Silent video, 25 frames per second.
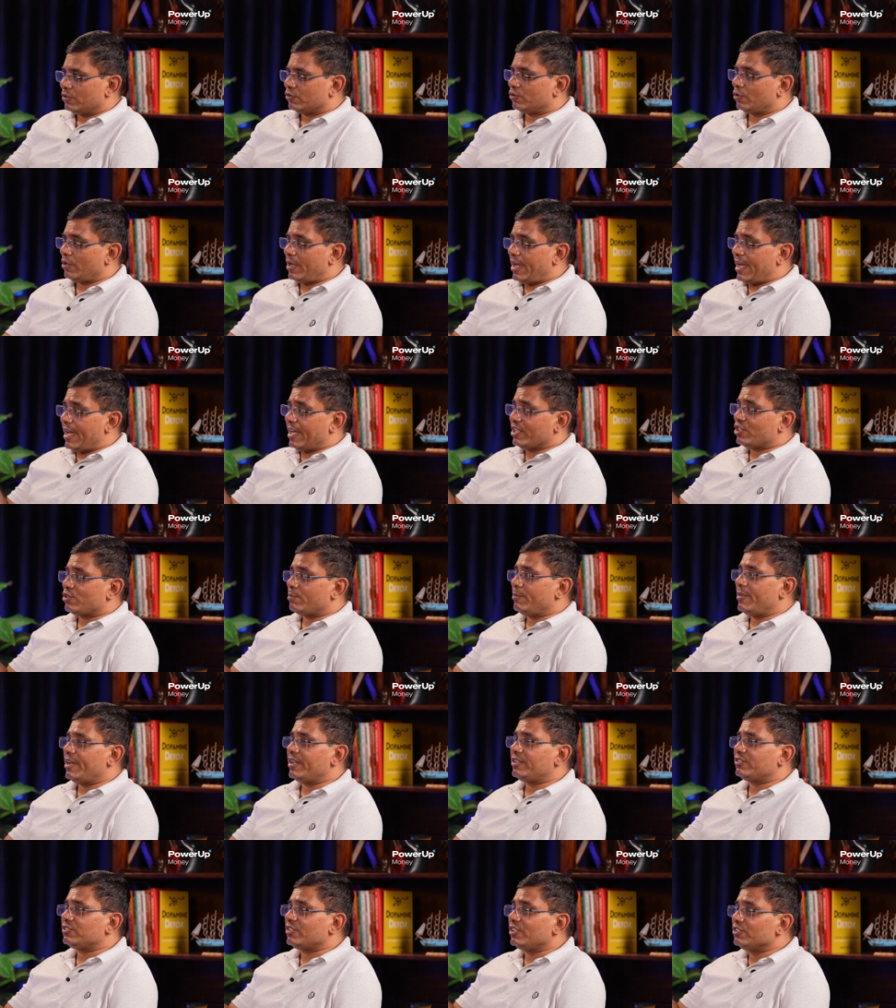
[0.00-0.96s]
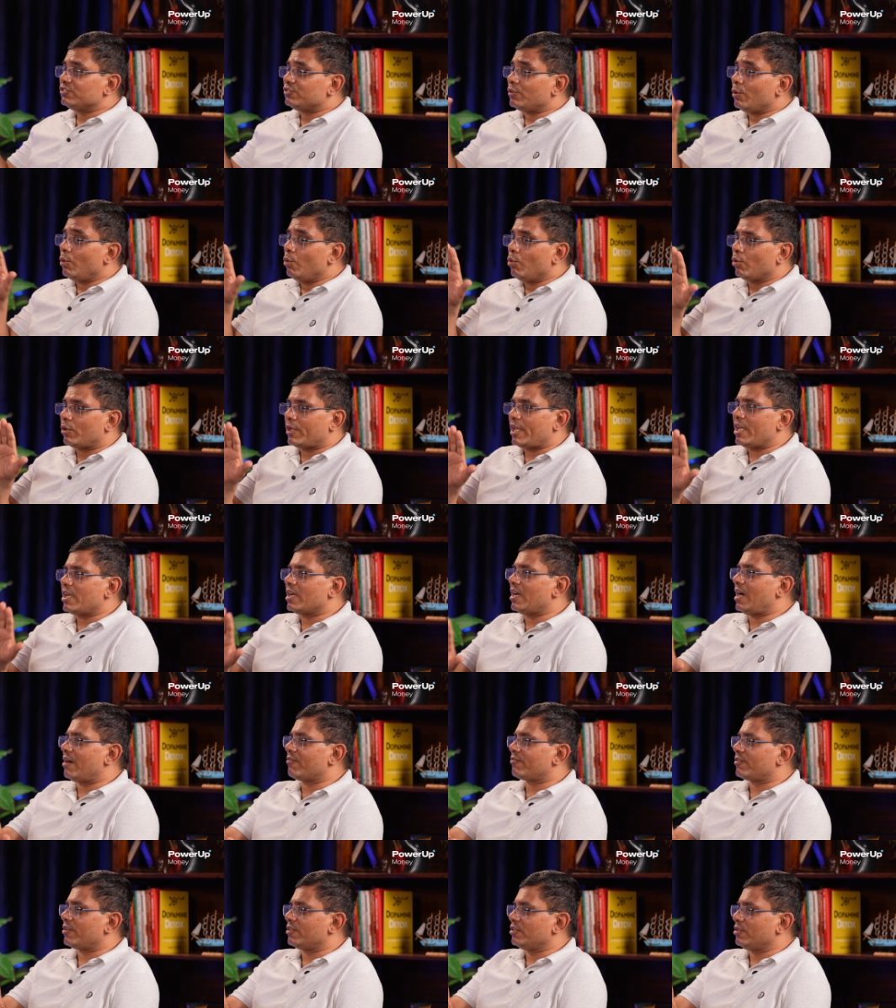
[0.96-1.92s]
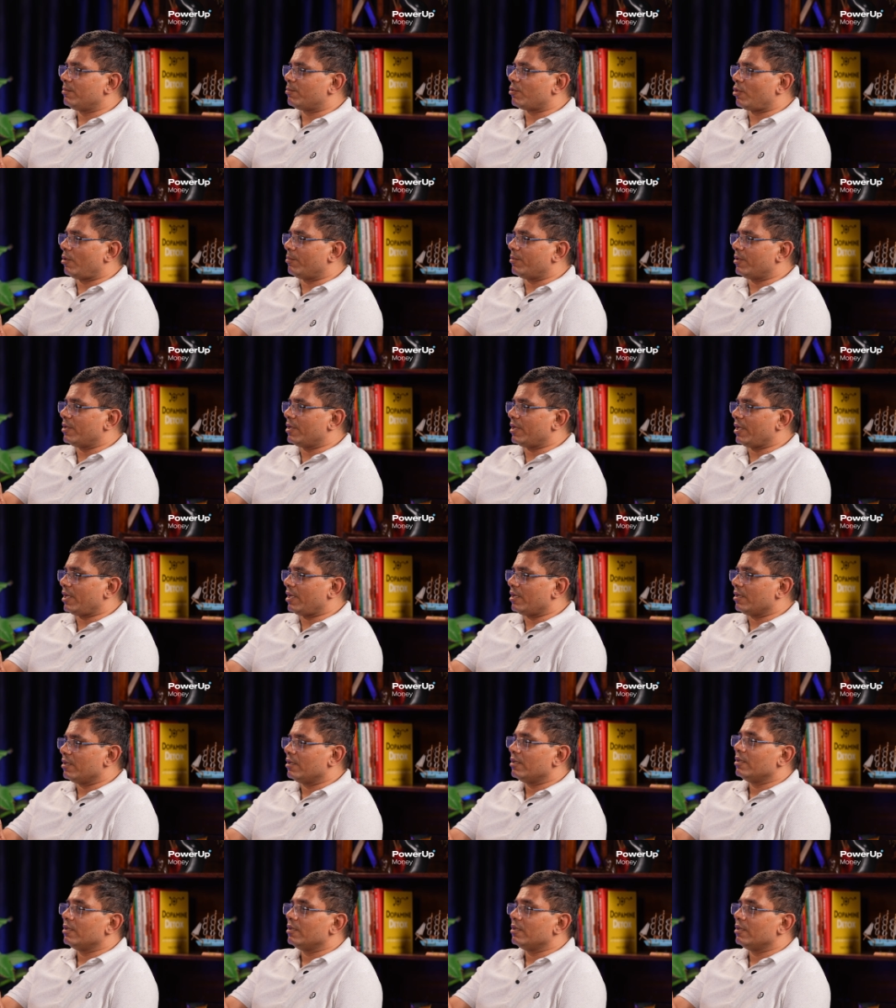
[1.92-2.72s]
So hbits is looking after the property,